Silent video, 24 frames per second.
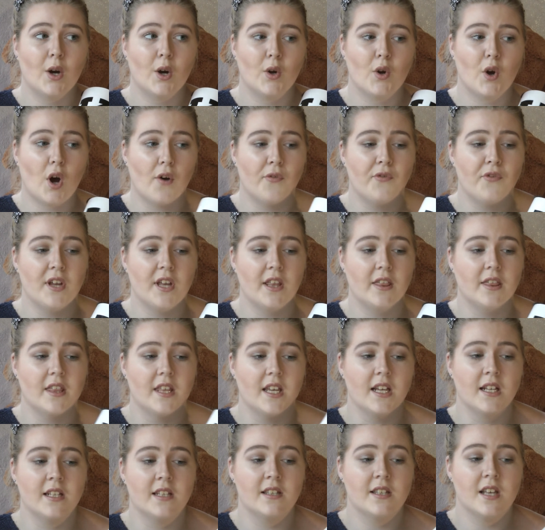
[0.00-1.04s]
coffee and
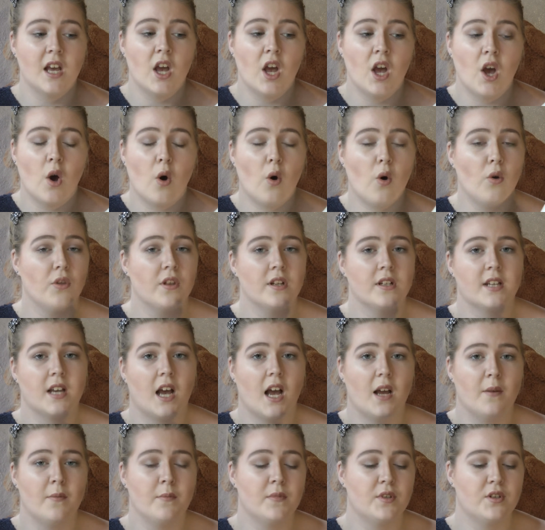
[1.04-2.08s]
things all the
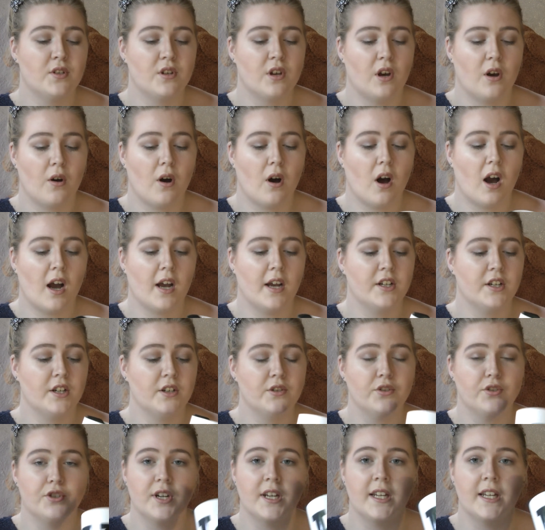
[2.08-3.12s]
time, so I
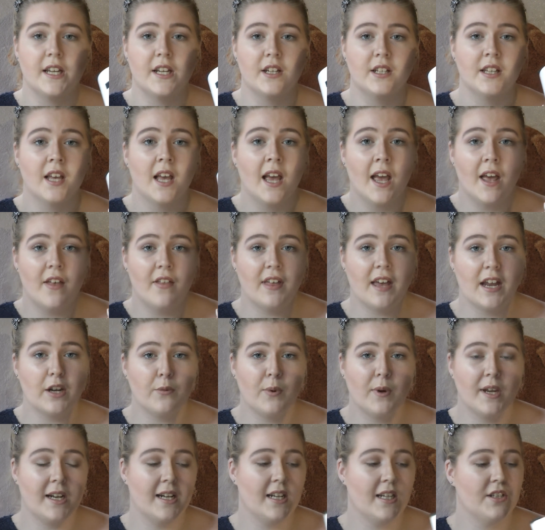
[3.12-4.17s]
don't drink it that
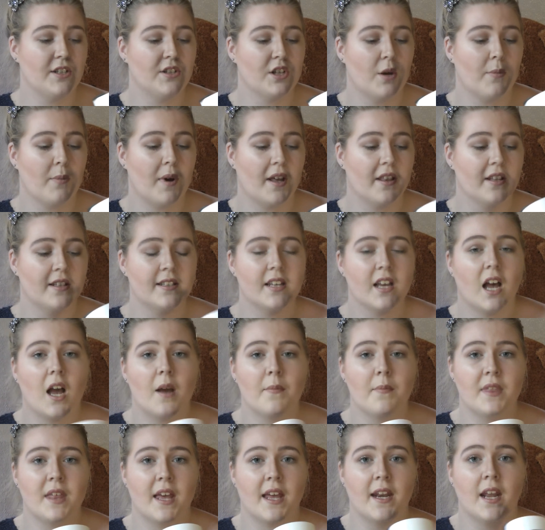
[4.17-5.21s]
quickly. So by the
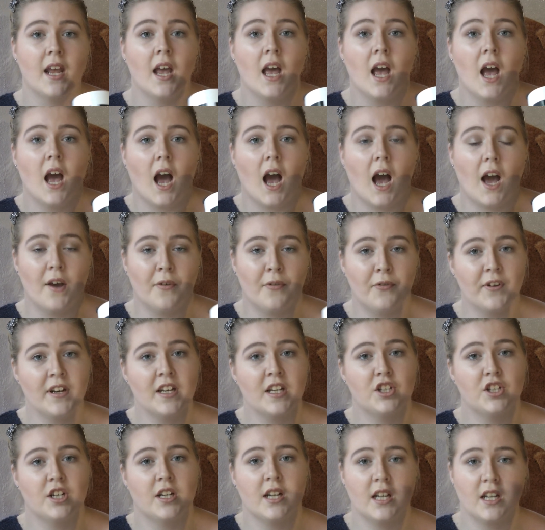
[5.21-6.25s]
time that I
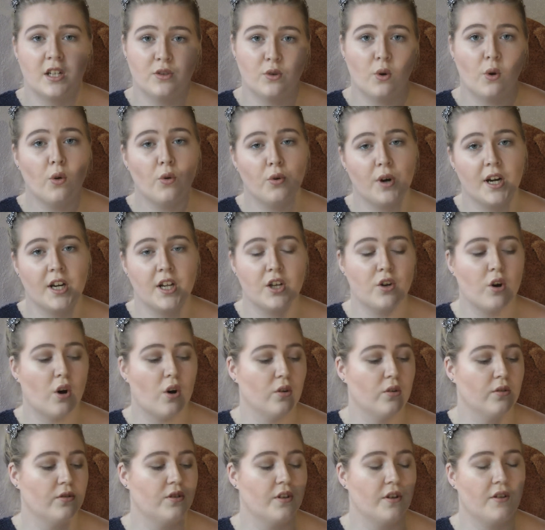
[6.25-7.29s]
finish it, it's already
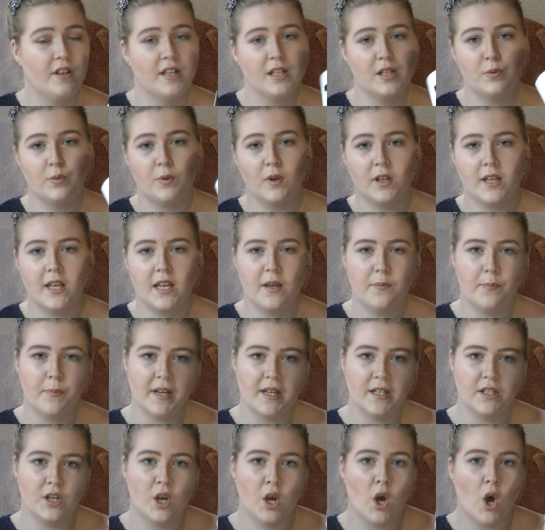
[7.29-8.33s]
cold, so this will keep
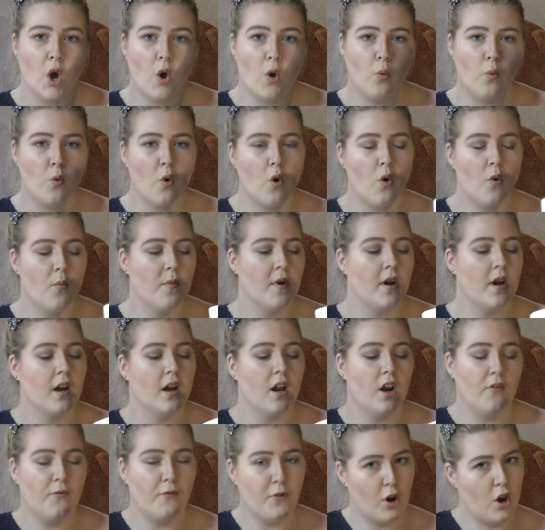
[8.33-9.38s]
it warm
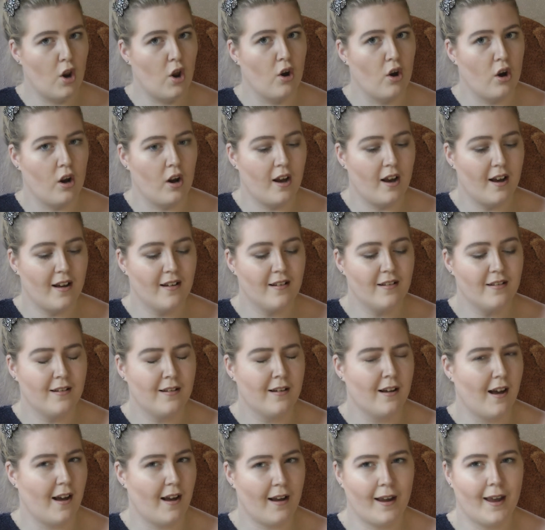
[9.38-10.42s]
for longer,
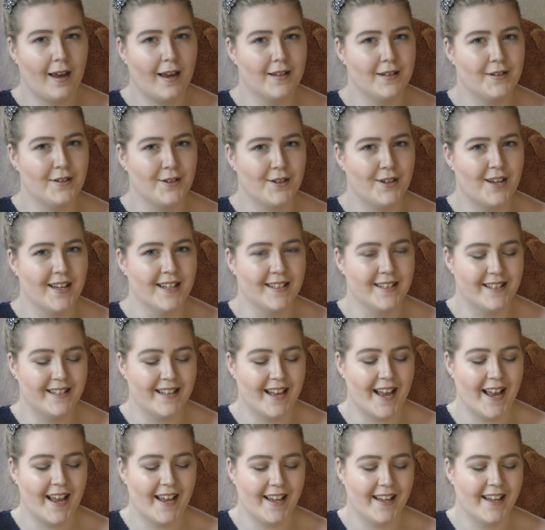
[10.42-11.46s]
I guess you could
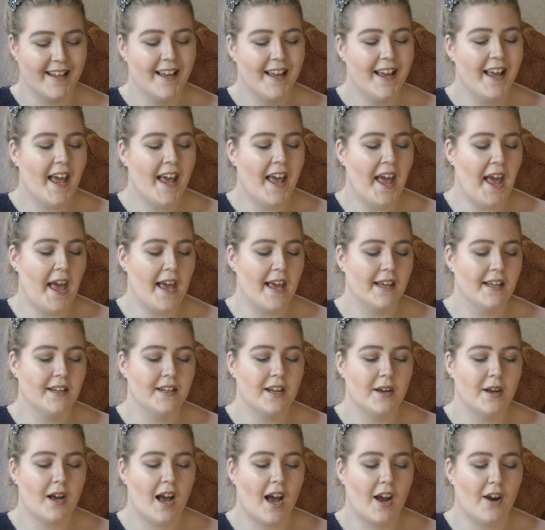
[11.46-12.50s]
say.
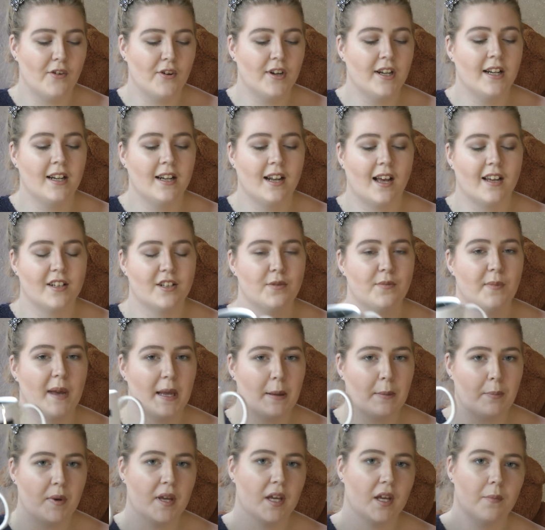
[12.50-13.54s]
And I really like to
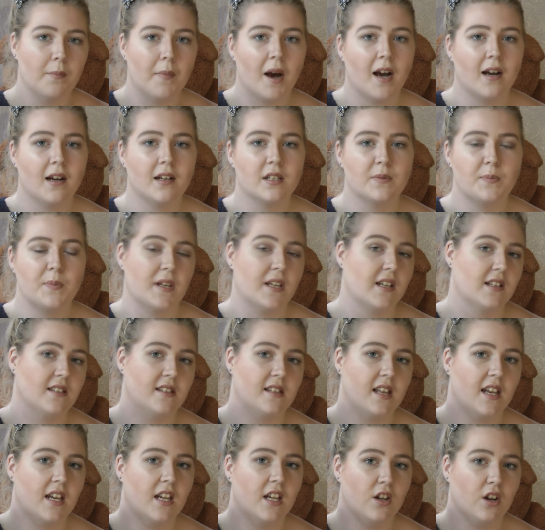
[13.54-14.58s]
make big mugs because
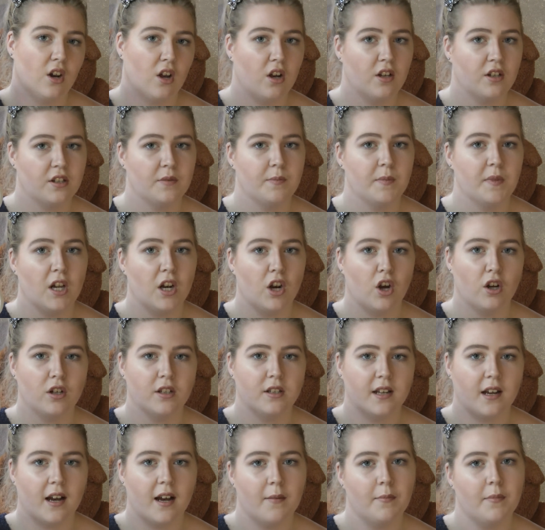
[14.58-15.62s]
then it lasts me a long
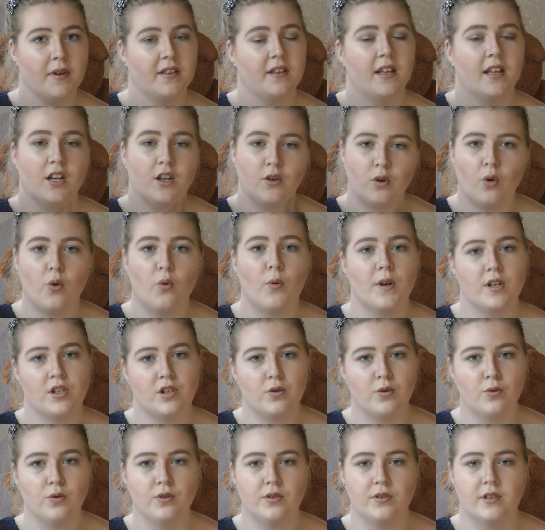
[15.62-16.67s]
time, but then it always
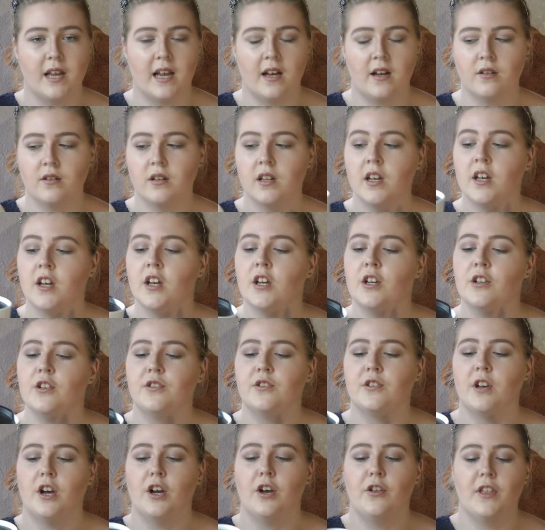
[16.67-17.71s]
cools down.
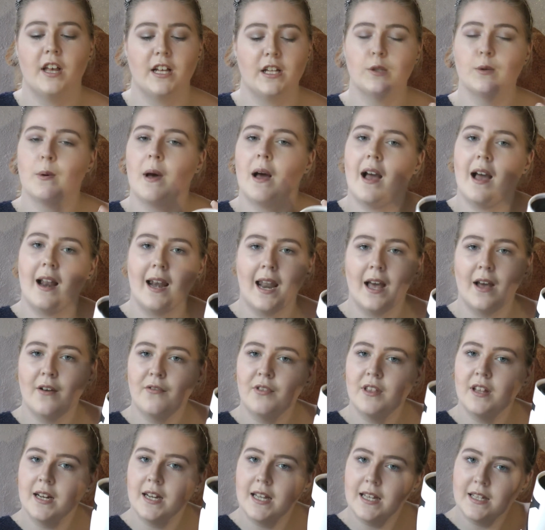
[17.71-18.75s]
So that's why I
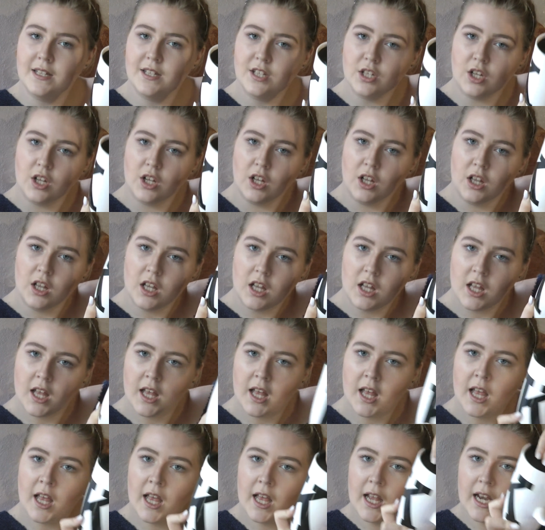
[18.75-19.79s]
love the little
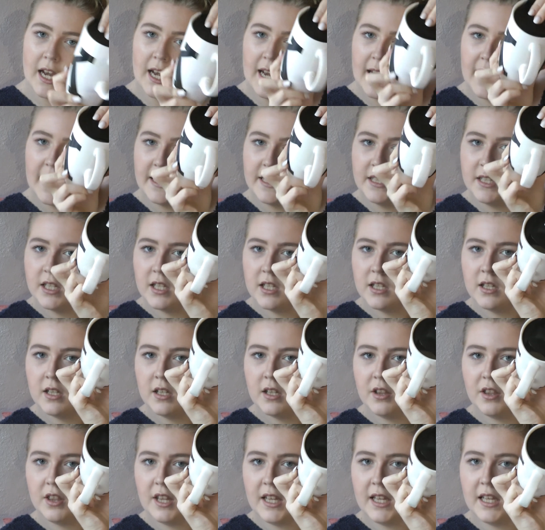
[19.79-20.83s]
lid
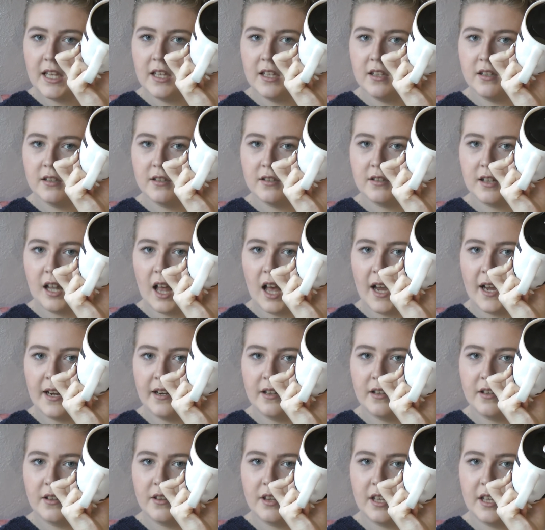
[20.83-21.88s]
thingy, slide
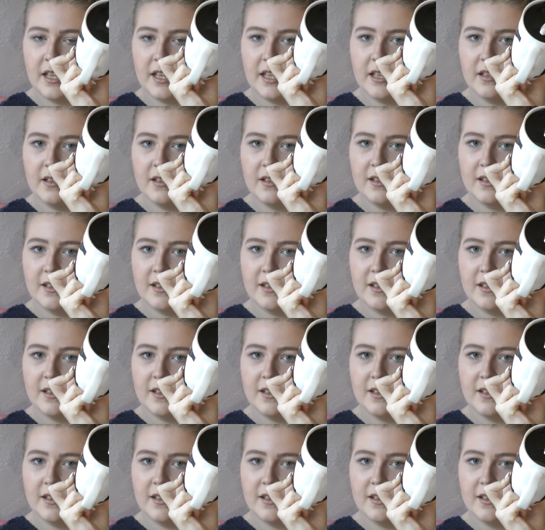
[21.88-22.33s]
thingy